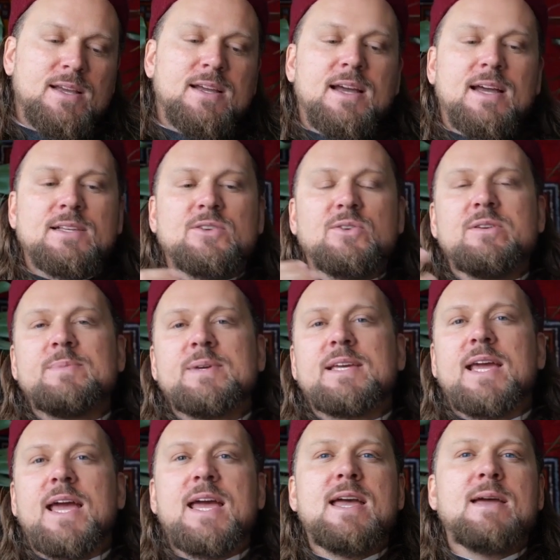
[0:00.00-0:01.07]
And so he
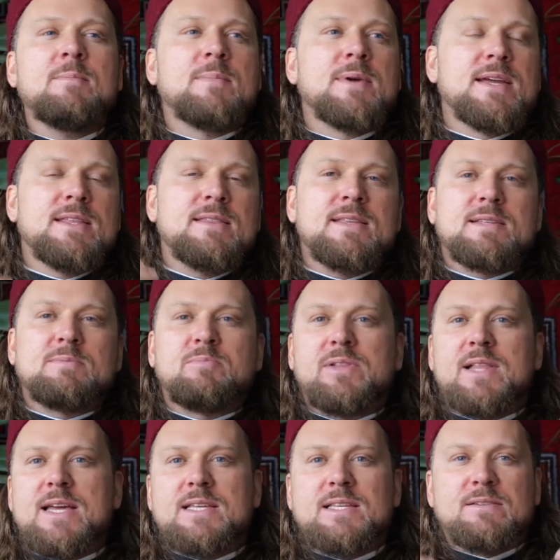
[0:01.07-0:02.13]
became in this
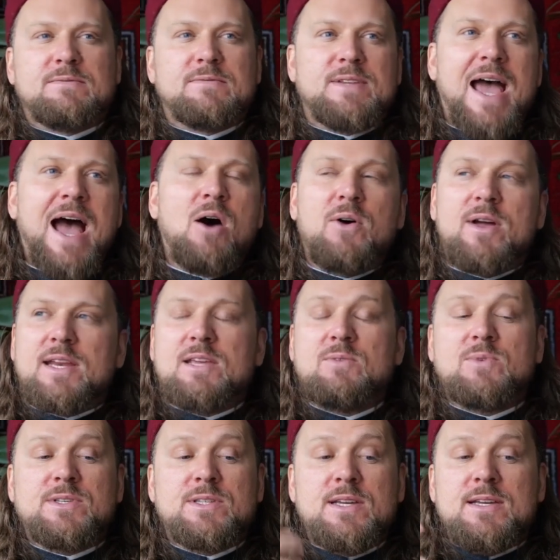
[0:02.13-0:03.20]
place of doubt, and he
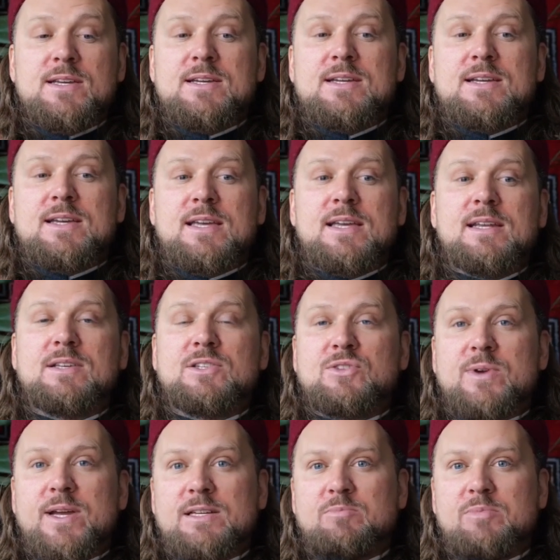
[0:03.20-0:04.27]
was in a
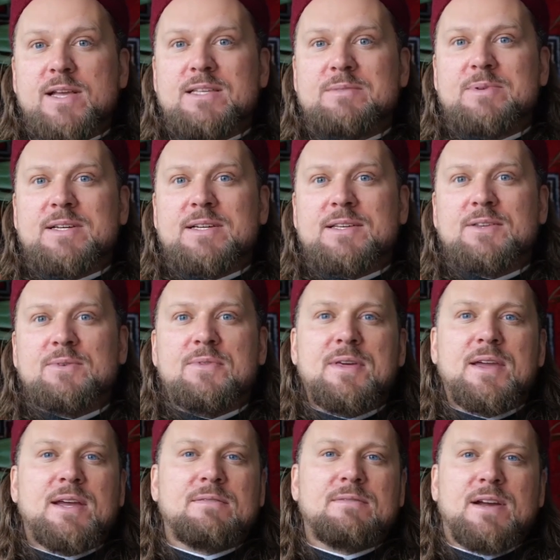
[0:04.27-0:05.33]
strange place because you think
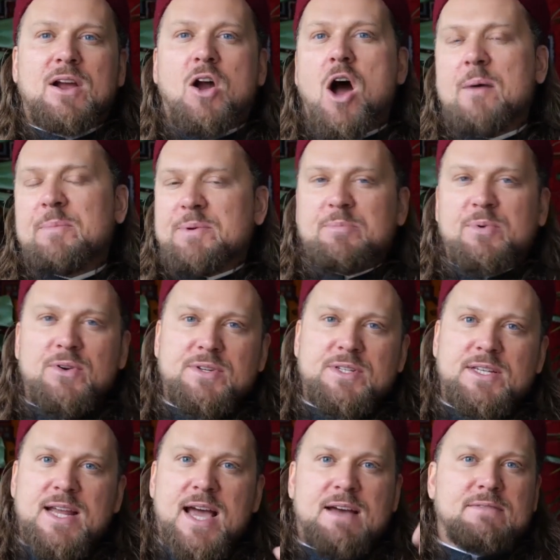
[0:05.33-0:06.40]
of a common person
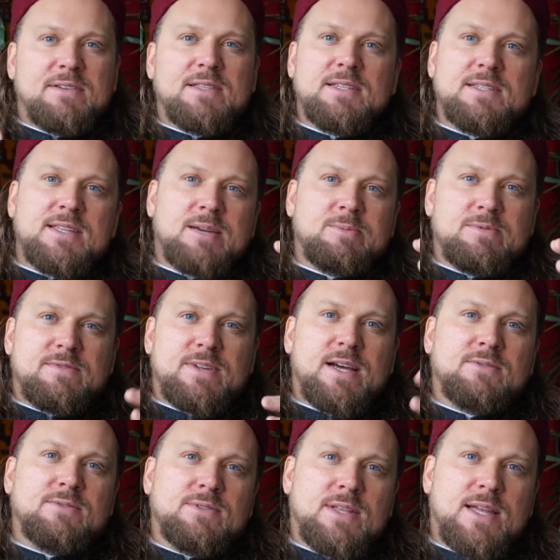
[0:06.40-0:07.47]
having these type of
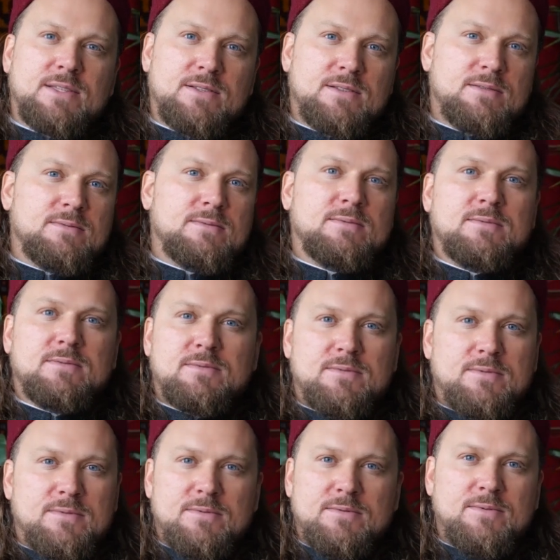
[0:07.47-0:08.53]
doubts, that's
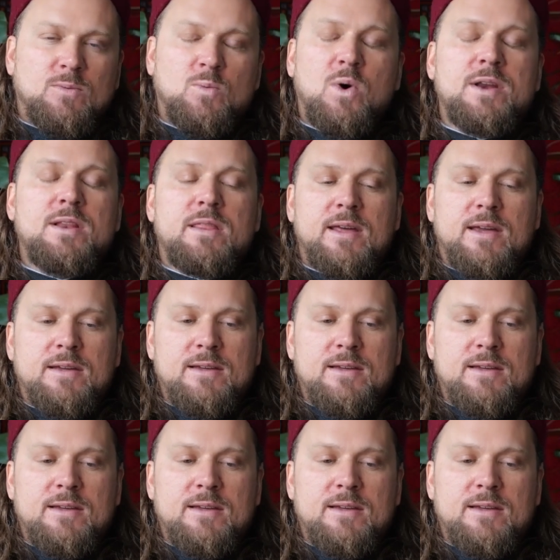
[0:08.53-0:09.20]
one thing.